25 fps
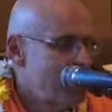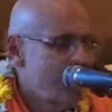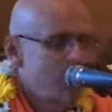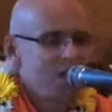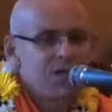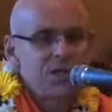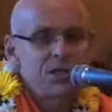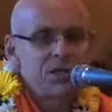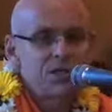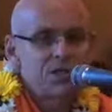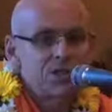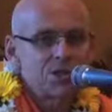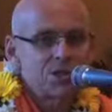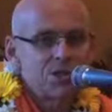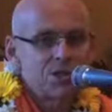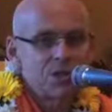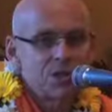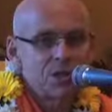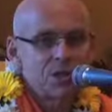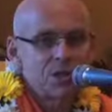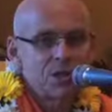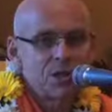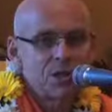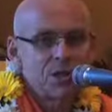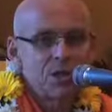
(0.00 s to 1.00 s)
the
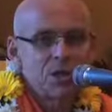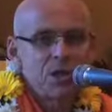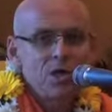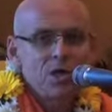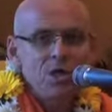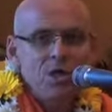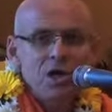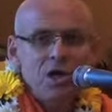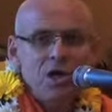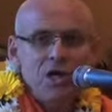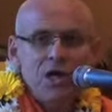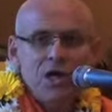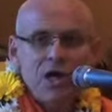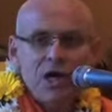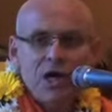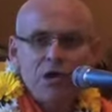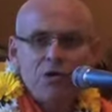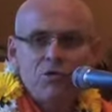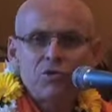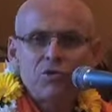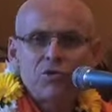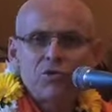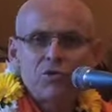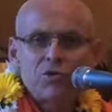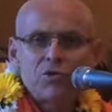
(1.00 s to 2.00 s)
answer. And
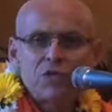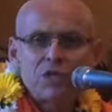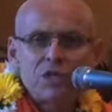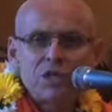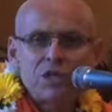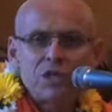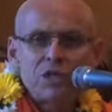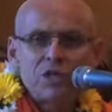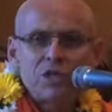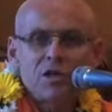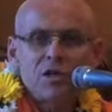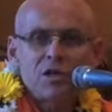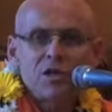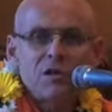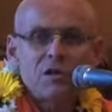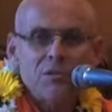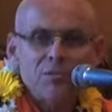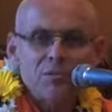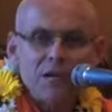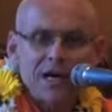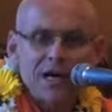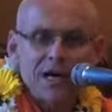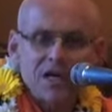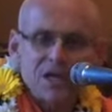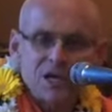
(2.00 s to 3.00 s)
how to do it?
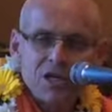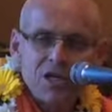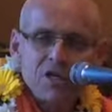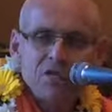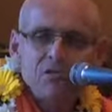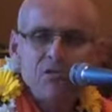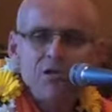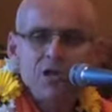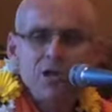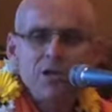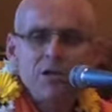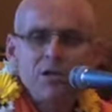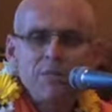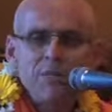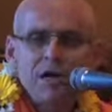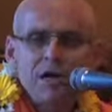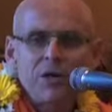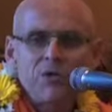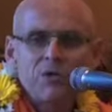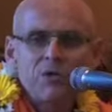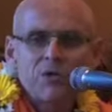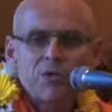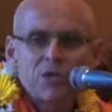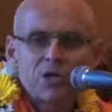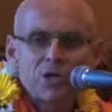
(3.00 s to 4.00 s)
By hearing
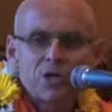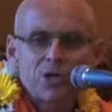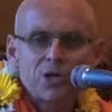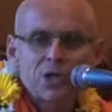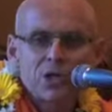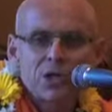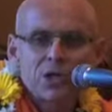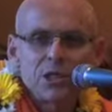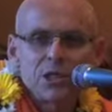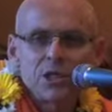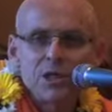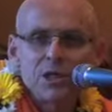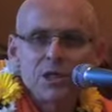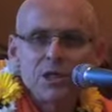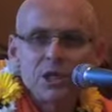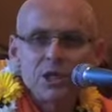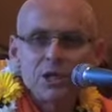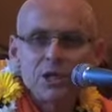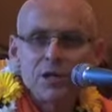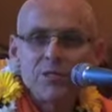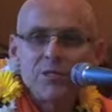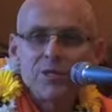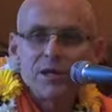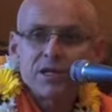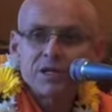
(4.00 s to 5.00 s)
about Krishna
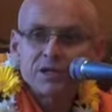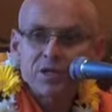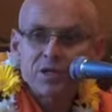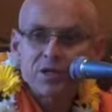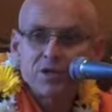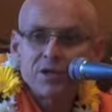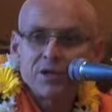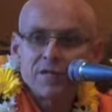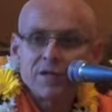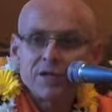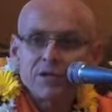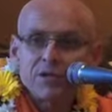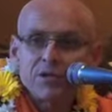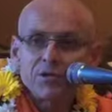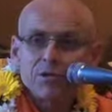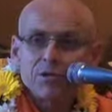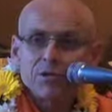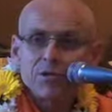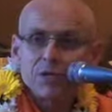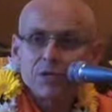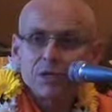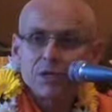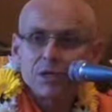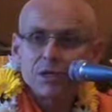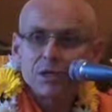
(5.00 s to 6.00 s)
and by serving
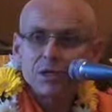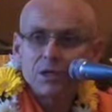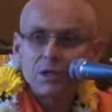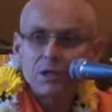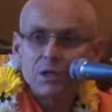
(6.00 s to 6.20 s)
Krishna.